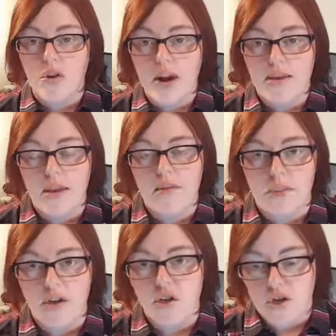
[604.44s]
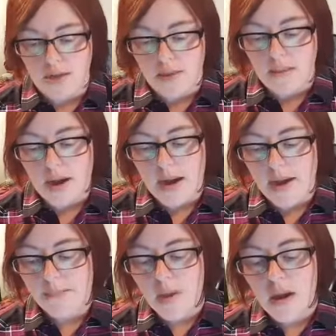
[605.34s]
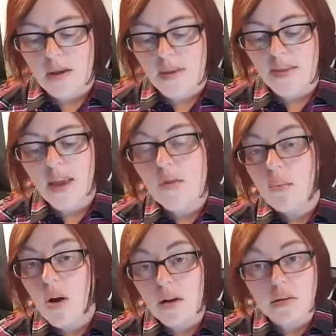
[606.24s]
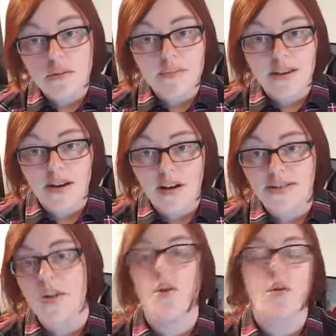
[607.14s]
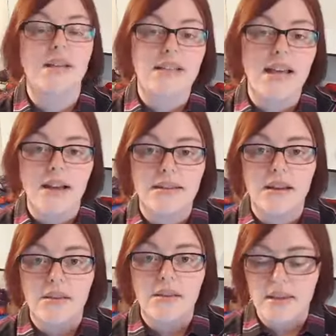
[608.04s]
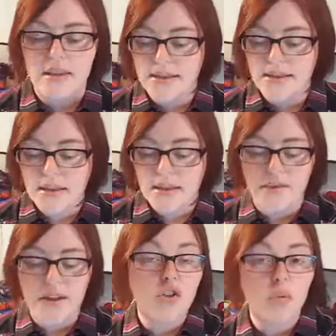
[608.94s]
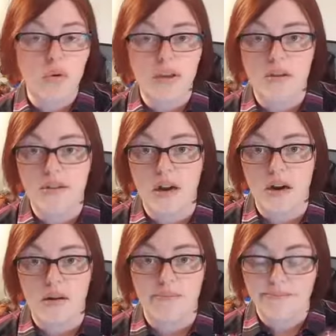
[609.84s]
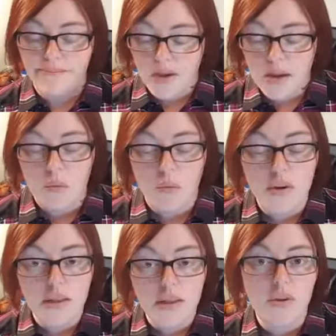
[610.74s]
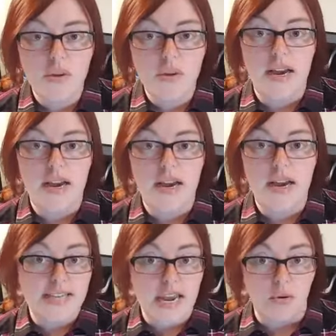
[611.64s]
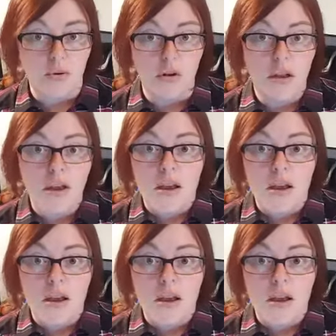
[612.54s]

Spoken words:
create the inflammation in the body. And the other problem also is that these vegetable oils are really, really unstable.